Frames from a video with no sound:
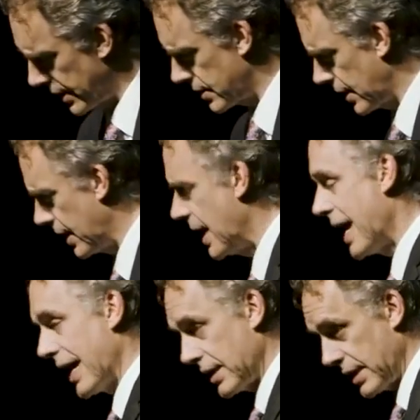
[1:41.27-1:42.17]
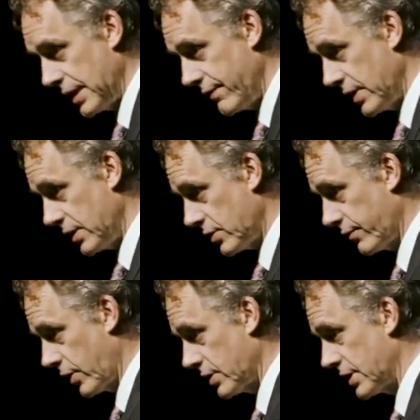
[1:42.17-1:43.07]
let's say. And even
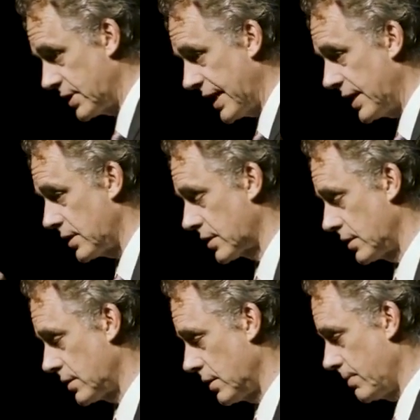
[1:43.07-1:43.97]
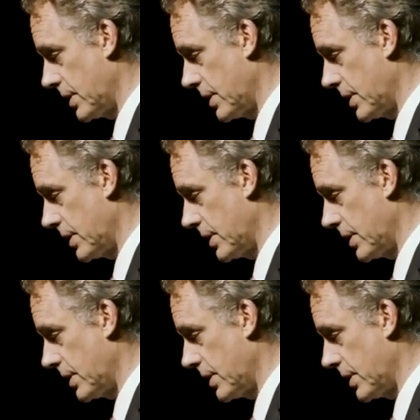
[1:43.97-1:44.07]
insofar as the state is concerned,